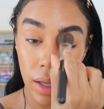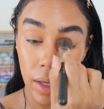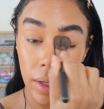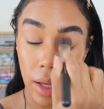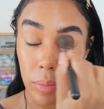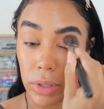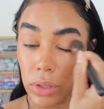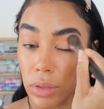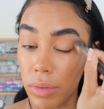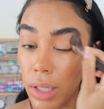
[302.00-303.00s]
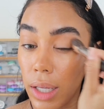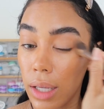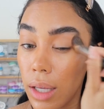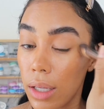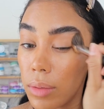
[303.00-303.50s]
And I personally feel
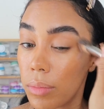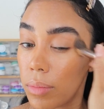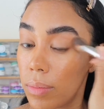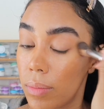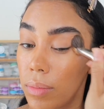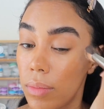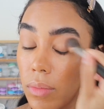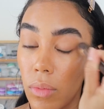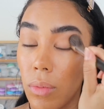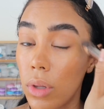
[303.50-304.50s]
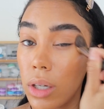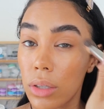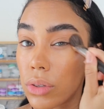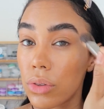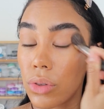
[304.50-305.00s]
like it
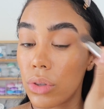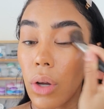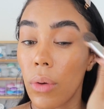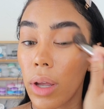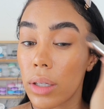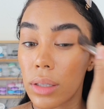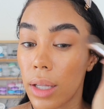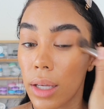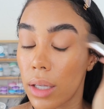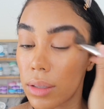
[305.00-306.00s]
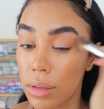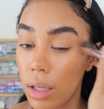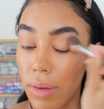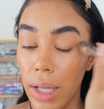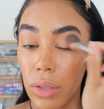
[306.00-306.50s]
looks so good. Like,
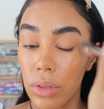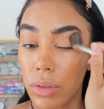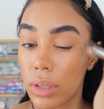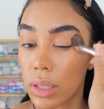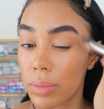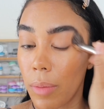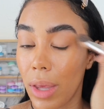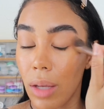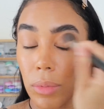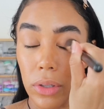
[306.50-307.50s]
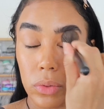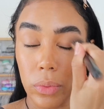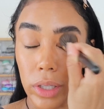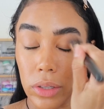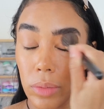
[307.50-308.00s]
if I don't do this, my makeup looks
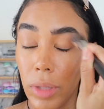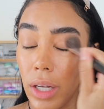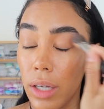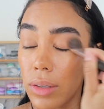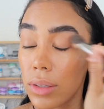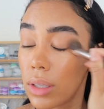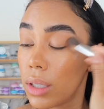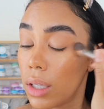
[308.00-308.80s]
weird to me now.